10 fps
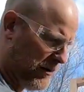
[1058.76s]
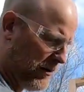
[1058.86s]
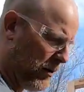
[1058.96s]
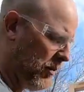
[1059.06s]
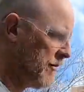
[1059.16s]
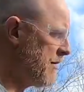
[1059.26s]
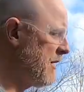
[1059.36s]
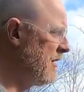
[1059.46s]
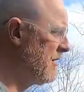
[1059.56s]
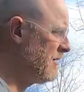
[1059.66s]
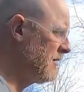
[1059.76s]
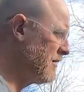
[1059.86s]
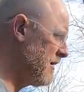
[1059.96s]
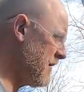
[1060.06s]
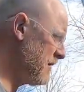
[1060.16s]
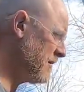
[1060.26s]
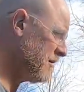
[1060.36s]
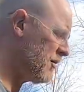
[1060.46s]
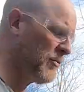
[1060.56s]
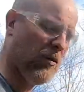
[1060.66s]
holes,
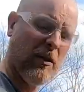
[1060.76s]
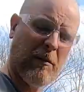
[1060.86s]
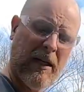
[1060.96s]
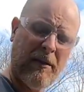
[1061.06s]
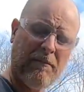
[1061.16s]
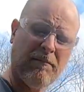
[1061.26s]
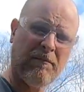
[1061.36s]
screwed them in.